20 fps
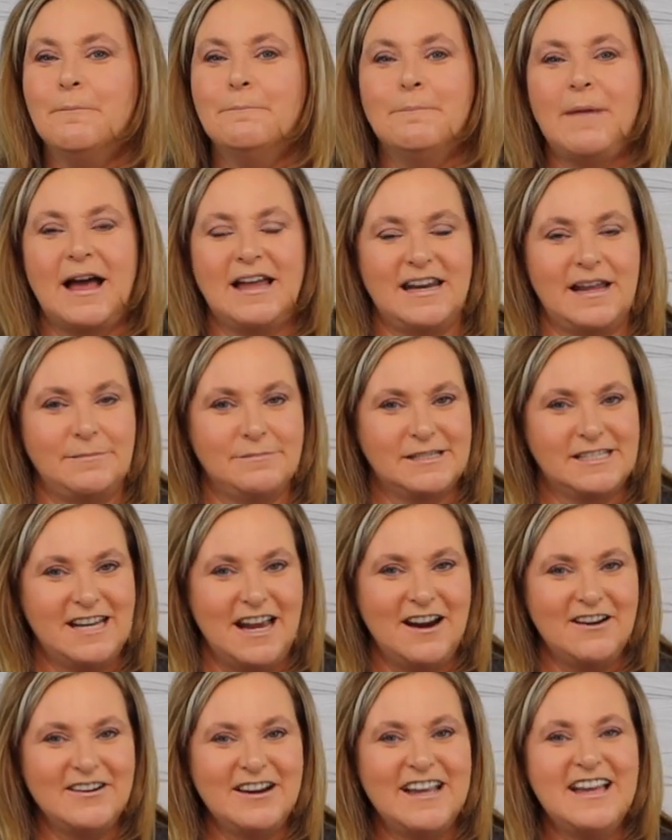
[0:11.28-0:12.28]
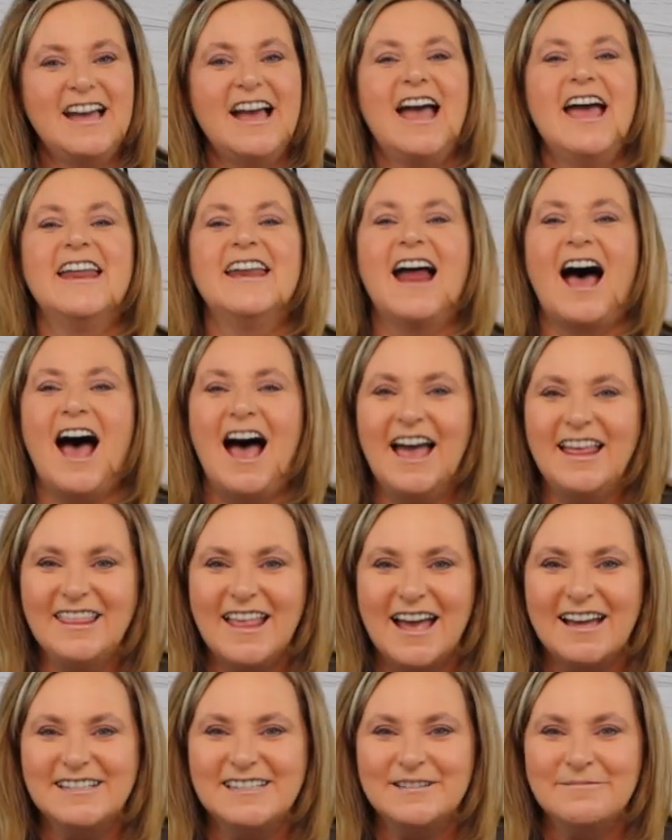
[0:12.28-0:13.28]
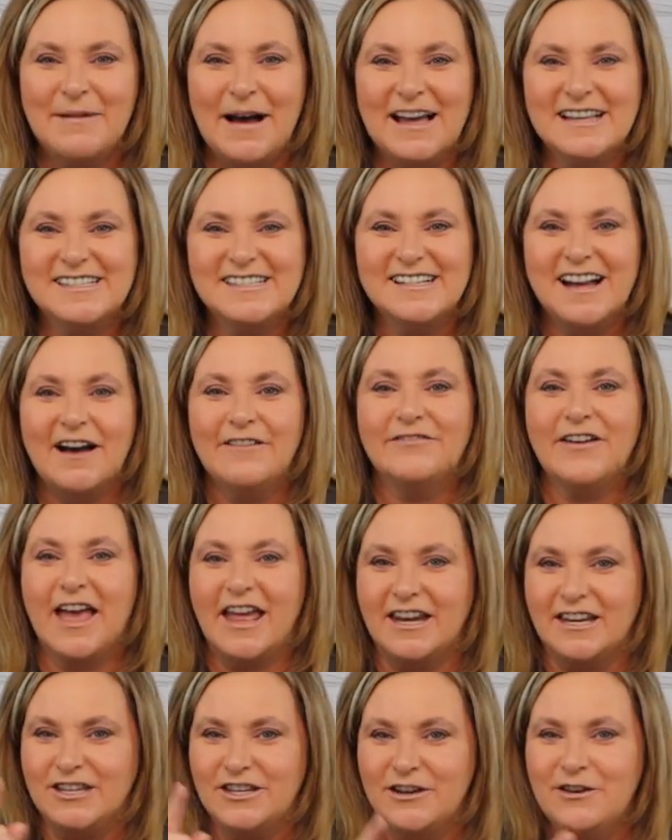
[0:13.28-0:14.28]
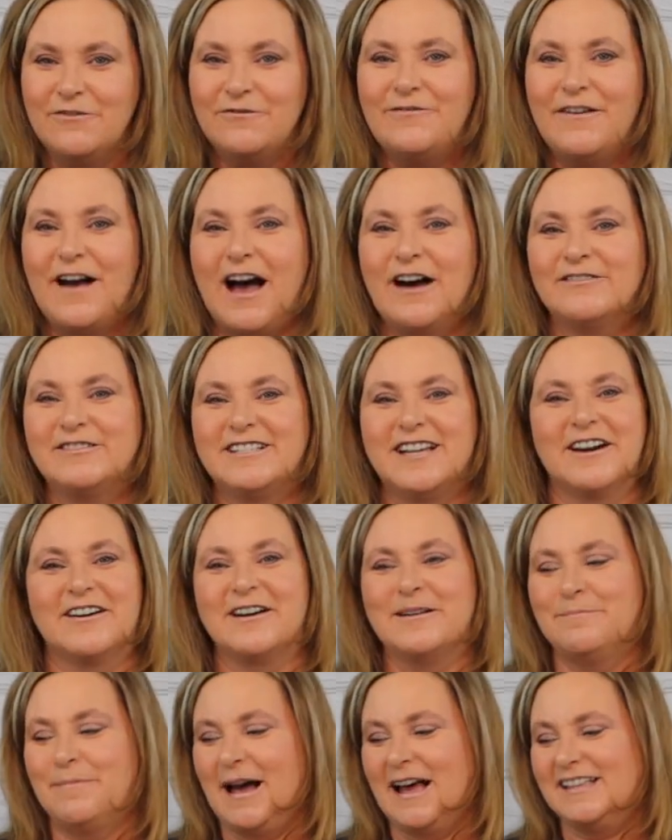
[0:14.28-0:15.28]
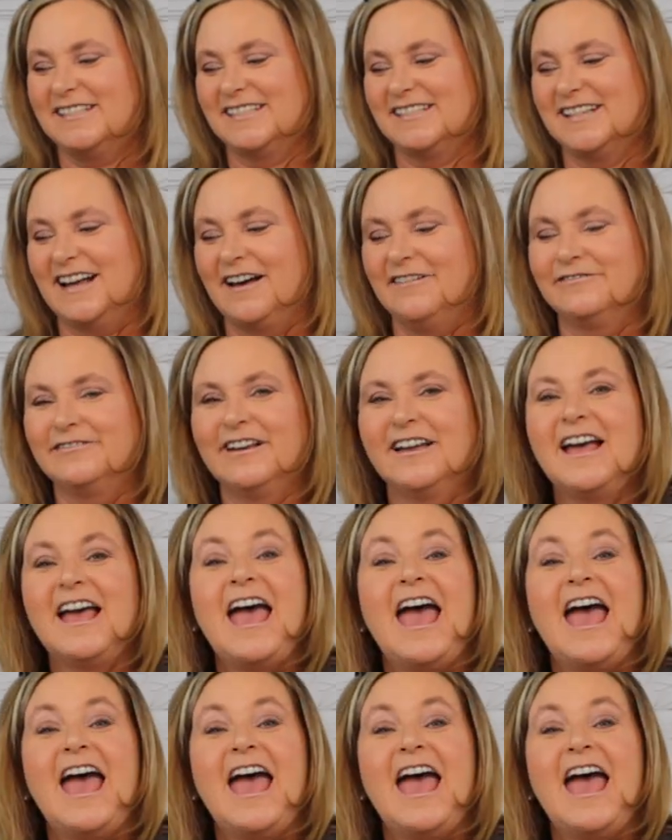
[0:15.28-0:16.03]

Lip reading: My name's Terry and I like to buy stuff and you found Terry Buys Stuff.